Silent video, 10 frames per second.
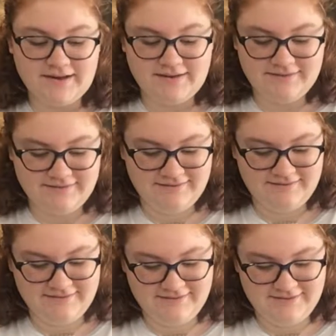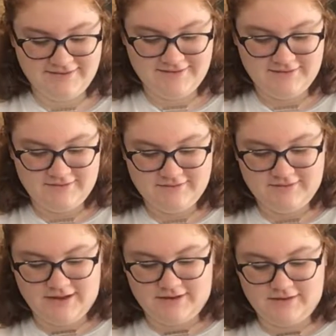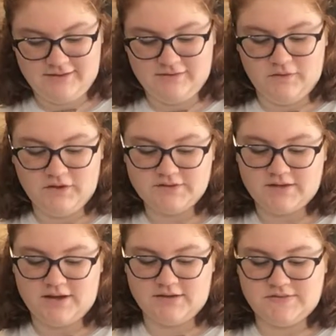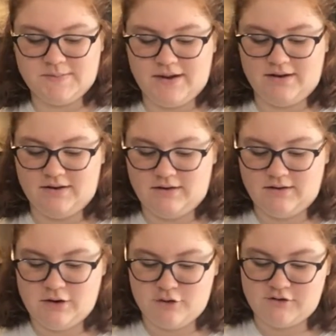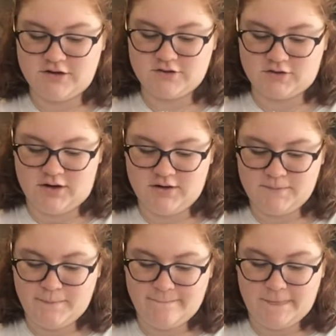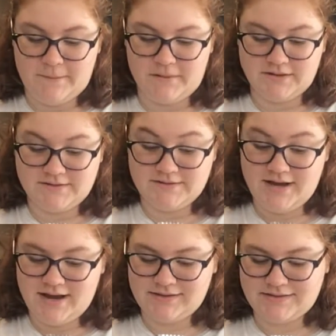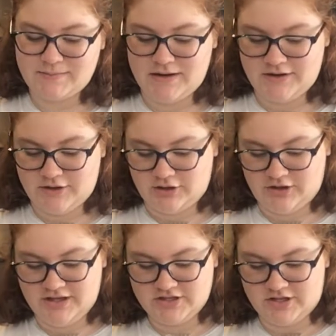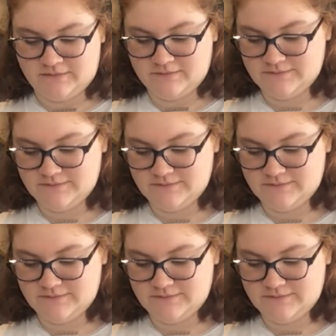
it. That it looks like it's made in a restaurant, but it's not. It's made in your kitchen.